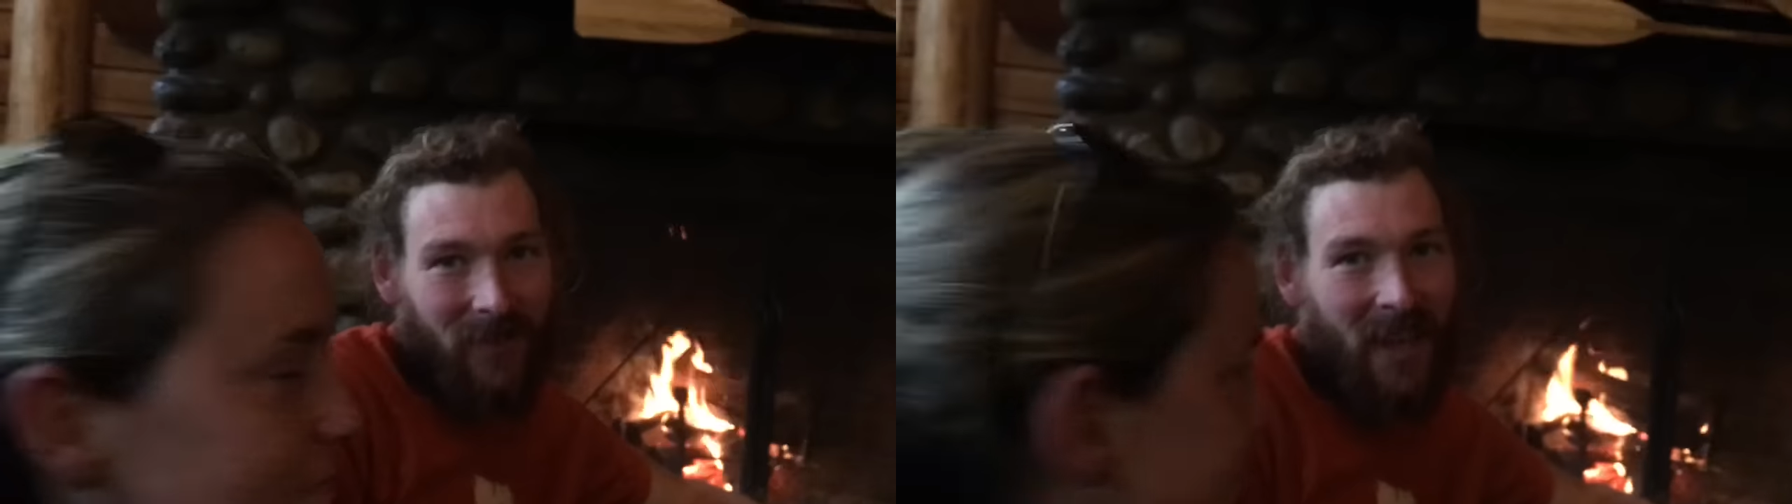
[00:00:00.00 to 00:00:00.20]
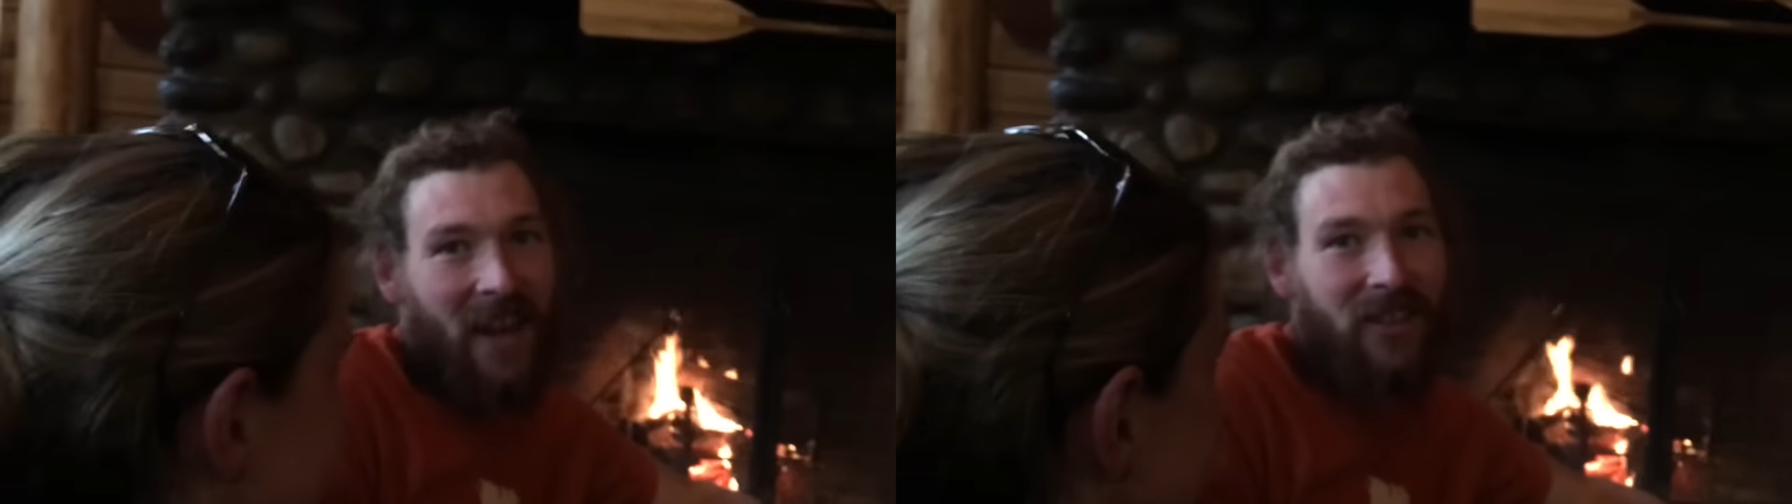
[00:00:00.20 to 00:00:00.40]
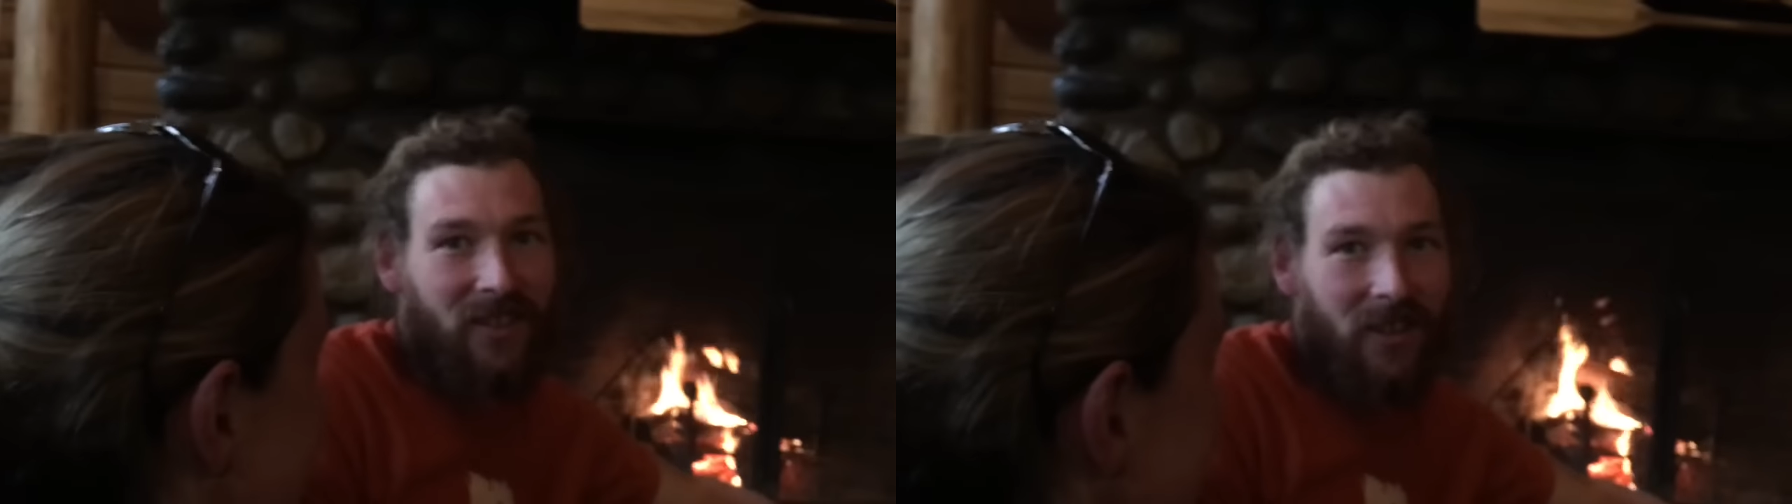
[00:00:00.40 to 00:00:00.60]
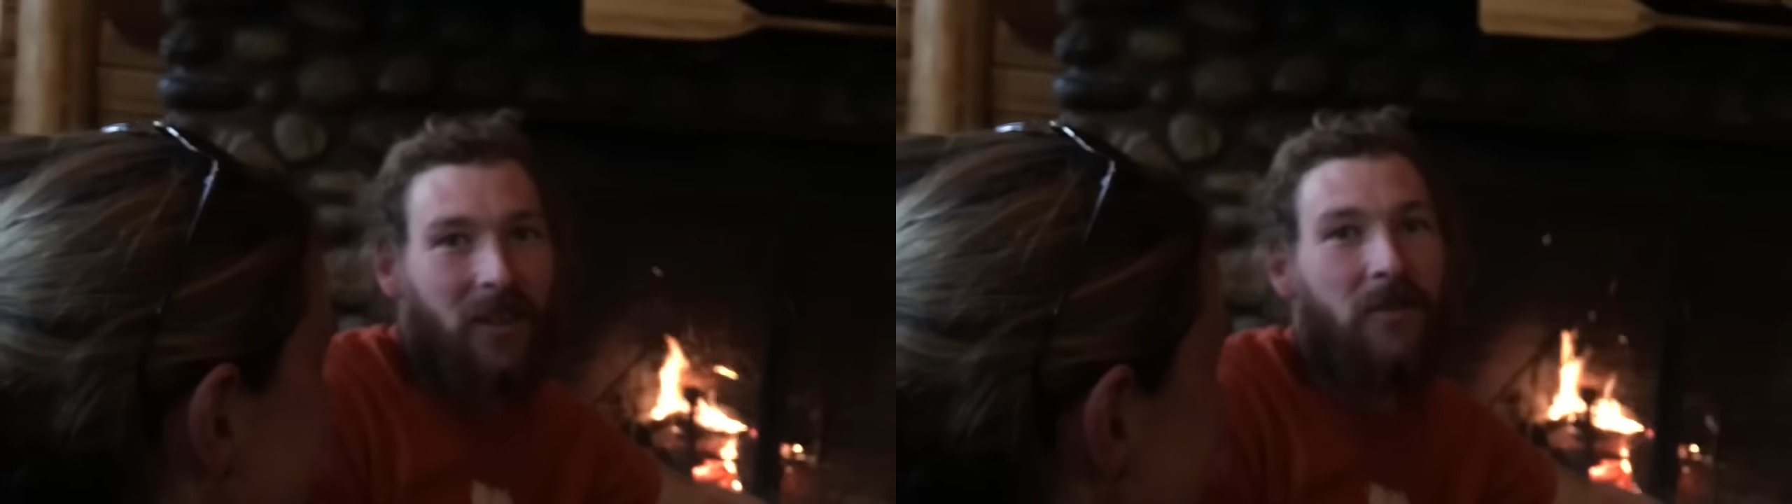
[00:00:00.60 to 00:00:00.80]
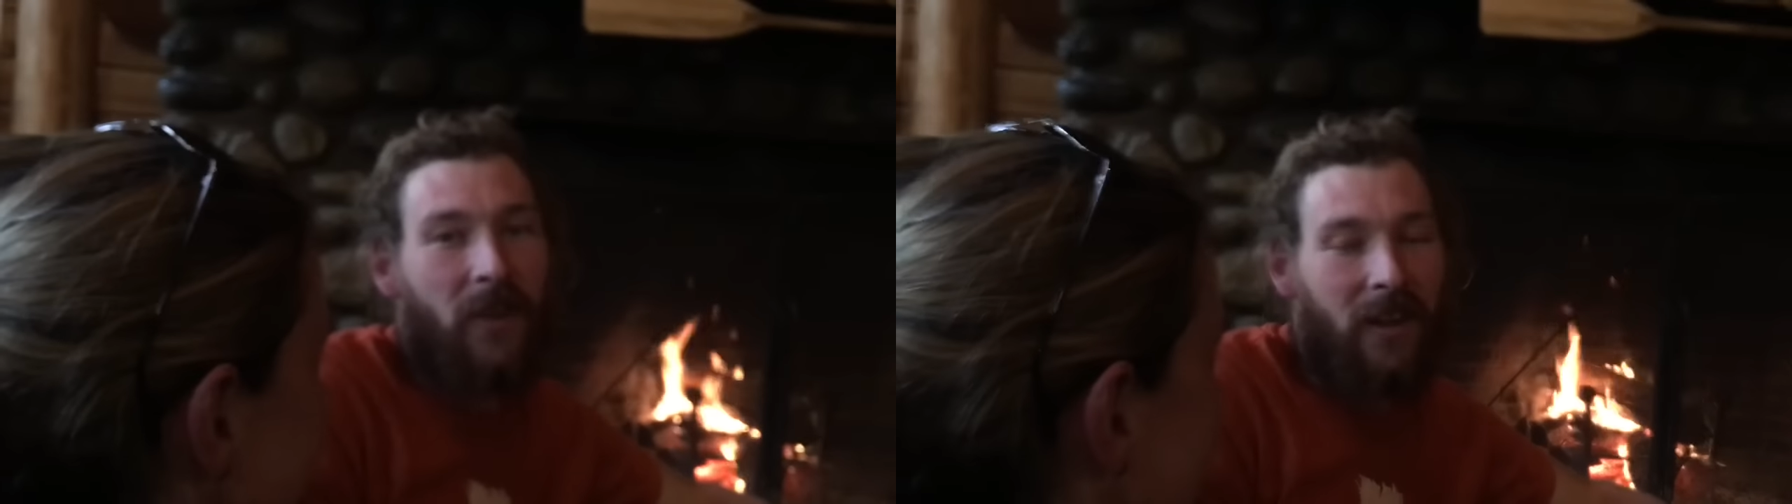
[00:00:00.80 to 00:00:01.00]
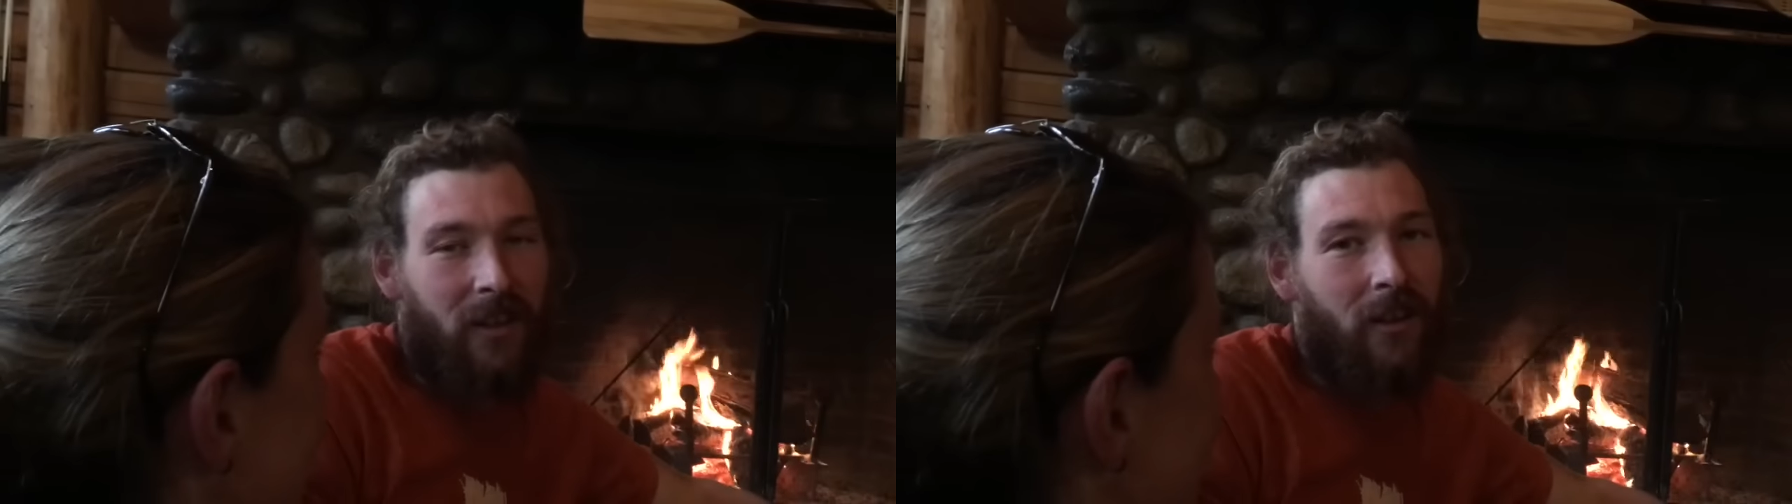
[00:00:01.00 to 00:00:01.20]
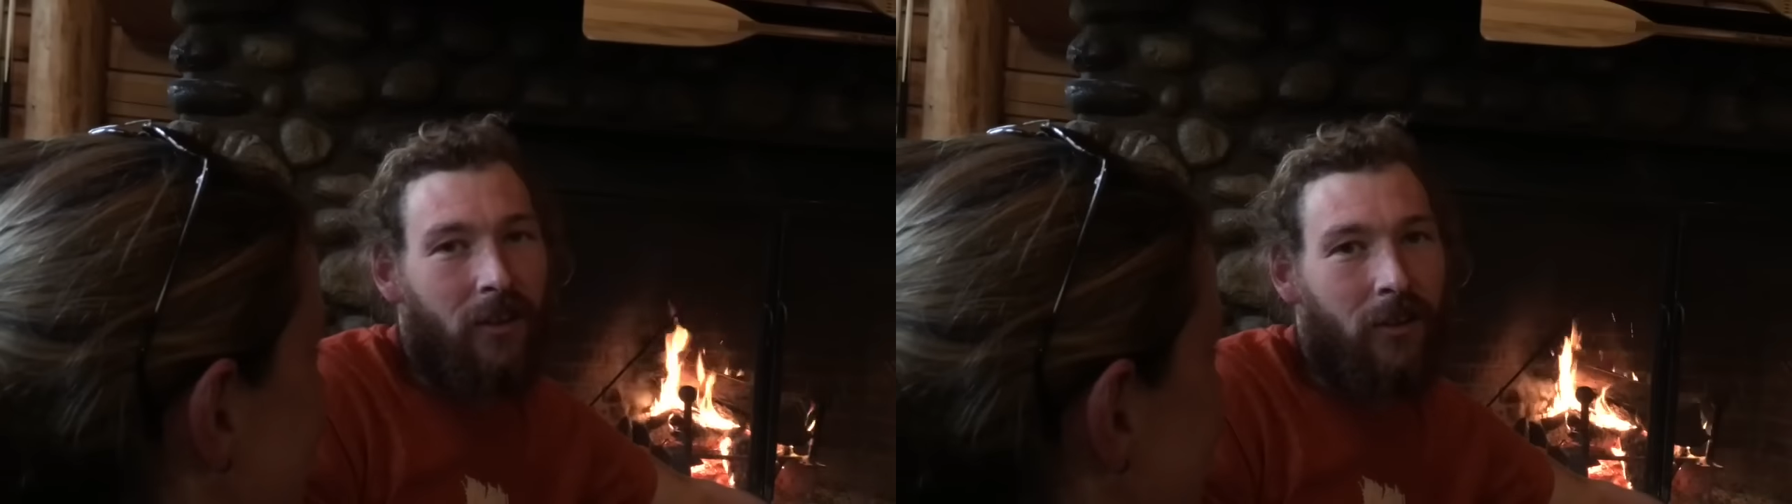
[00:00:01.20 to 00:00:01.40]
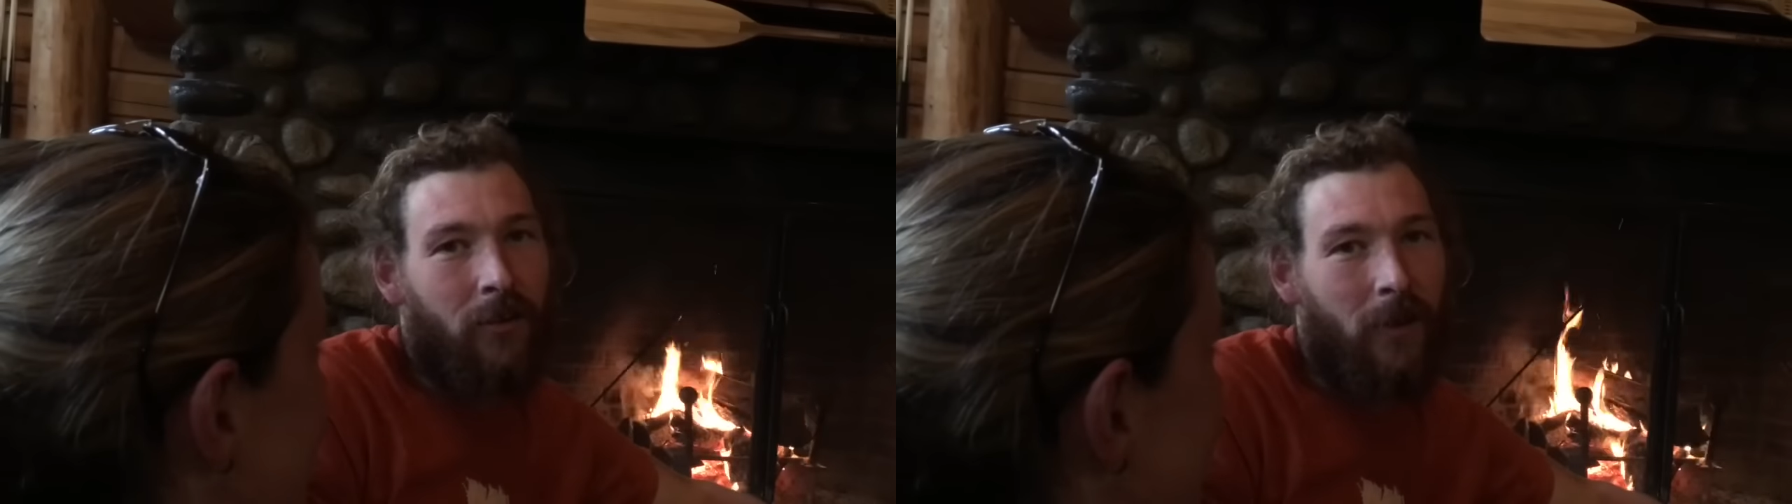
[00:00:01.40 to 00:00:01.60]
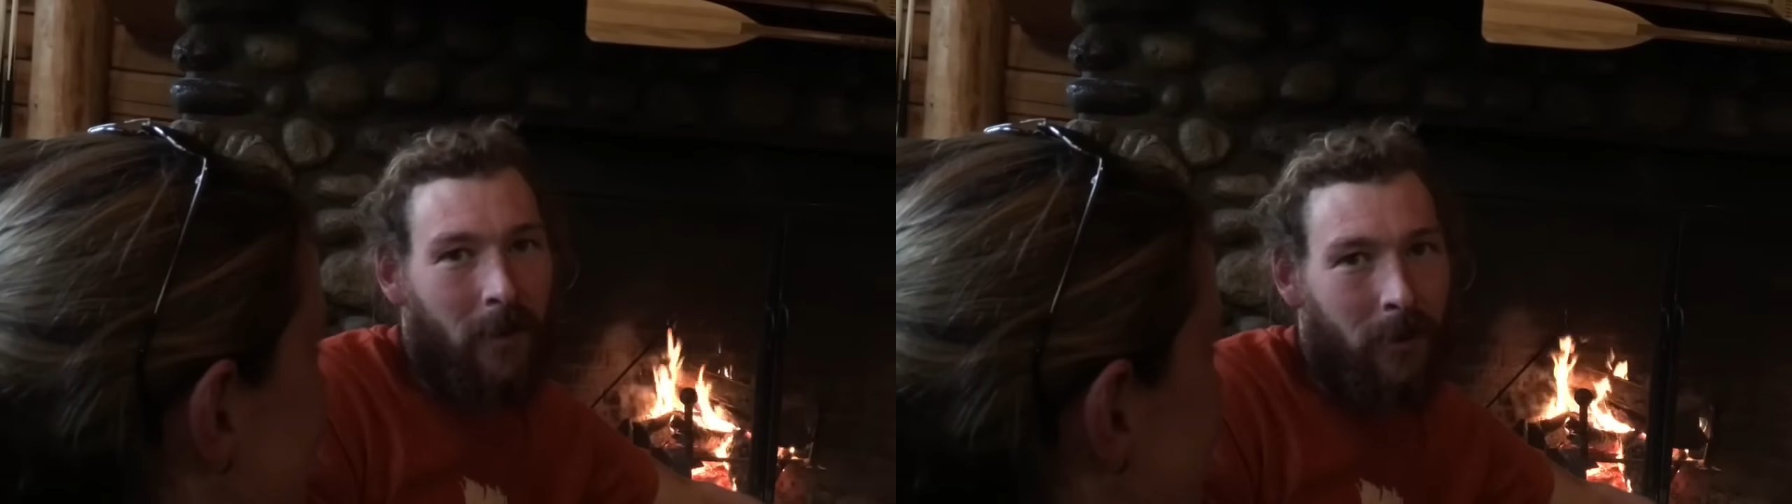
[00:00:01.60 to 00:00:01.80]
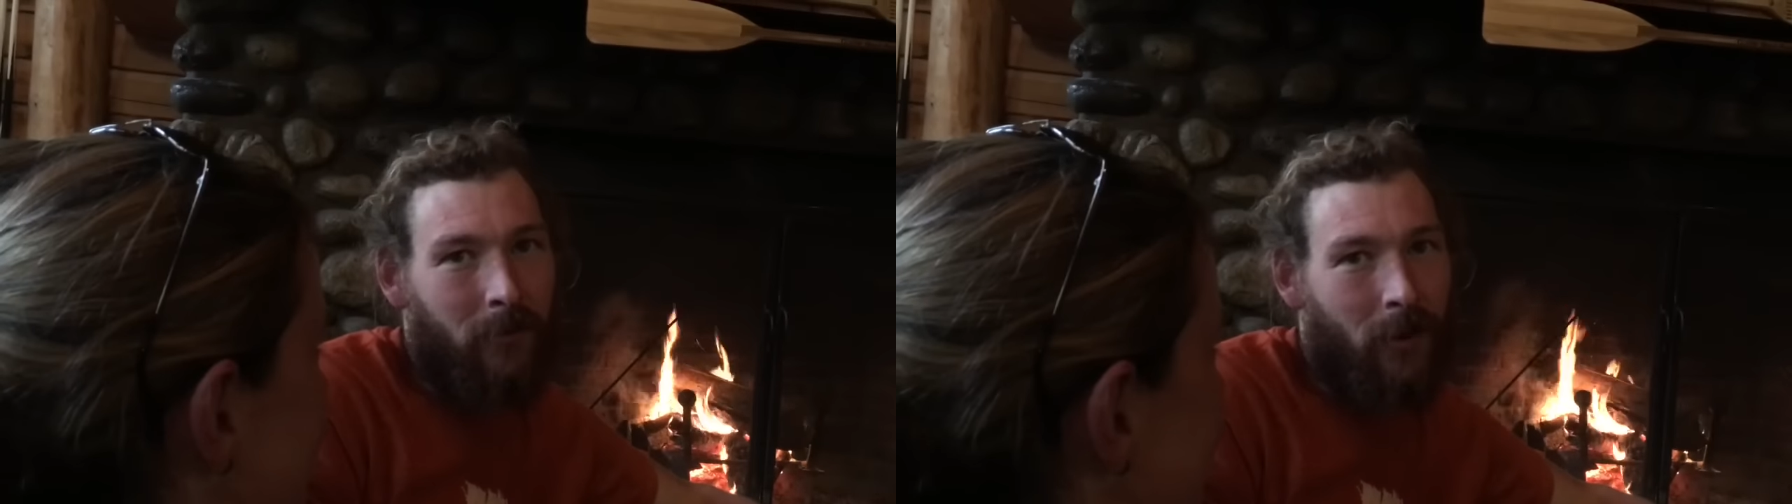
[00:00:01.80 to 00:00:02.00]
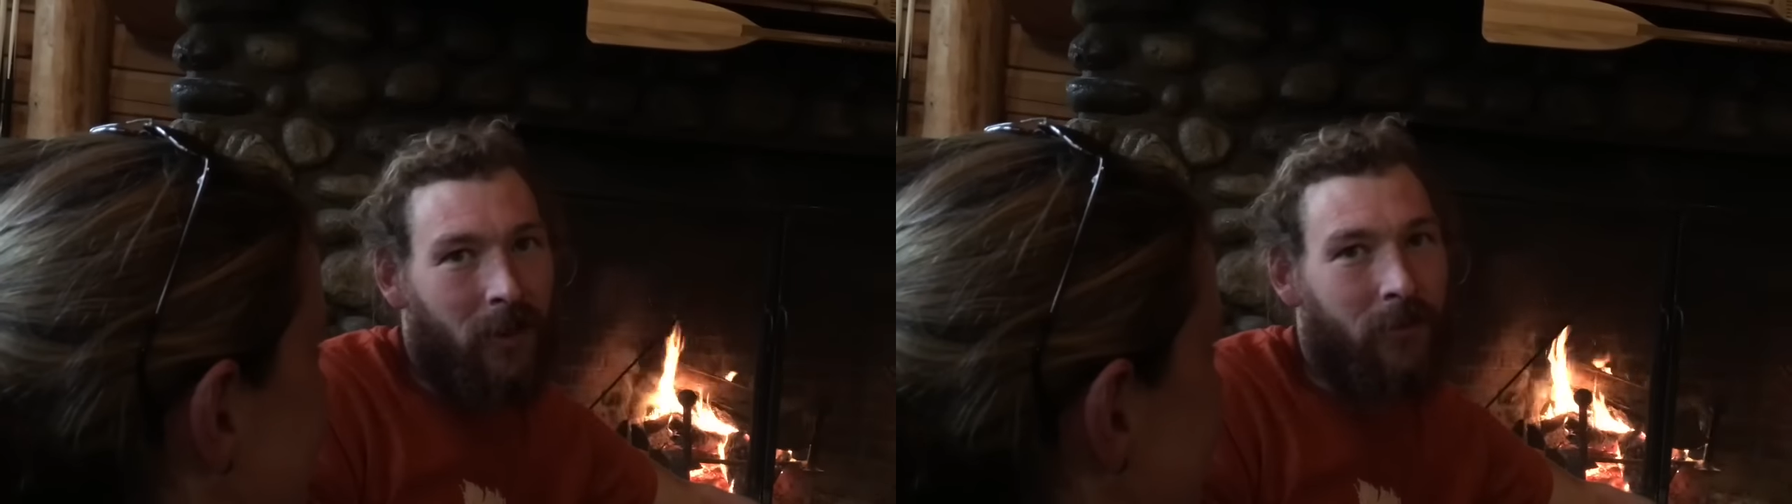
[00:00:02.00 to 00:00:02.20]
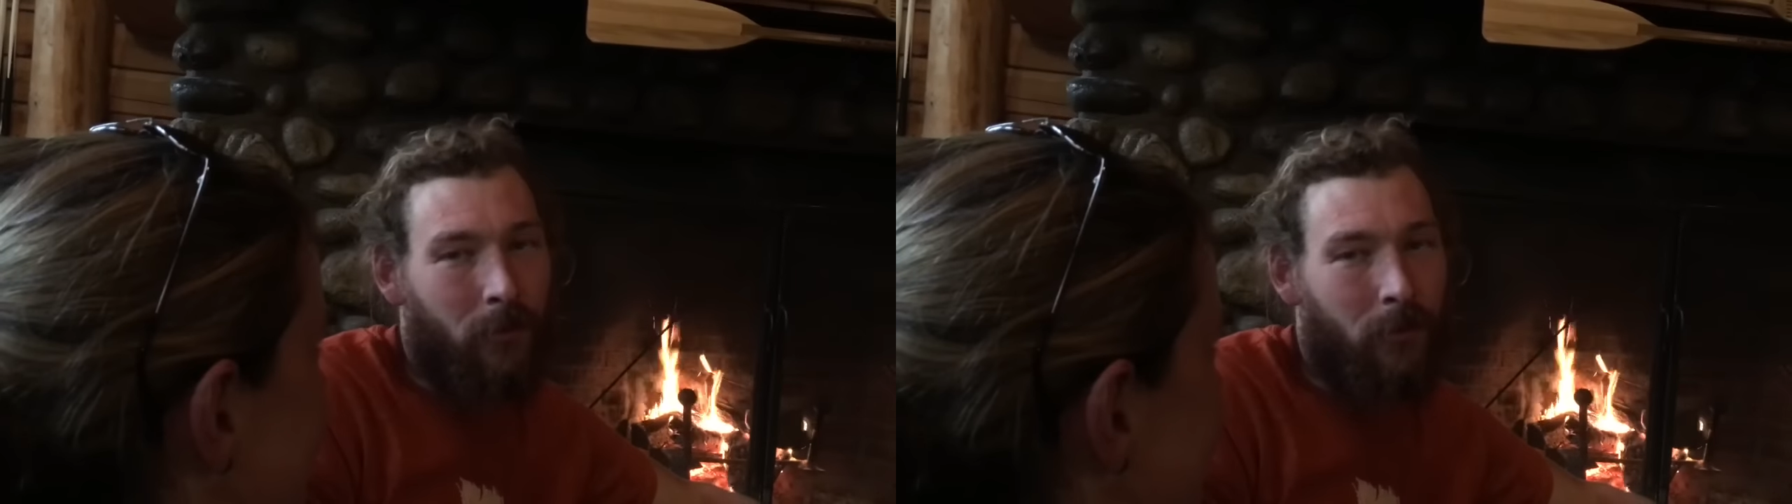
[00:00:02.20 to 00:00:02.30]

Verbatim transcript: Yes. Thank you, family and friends,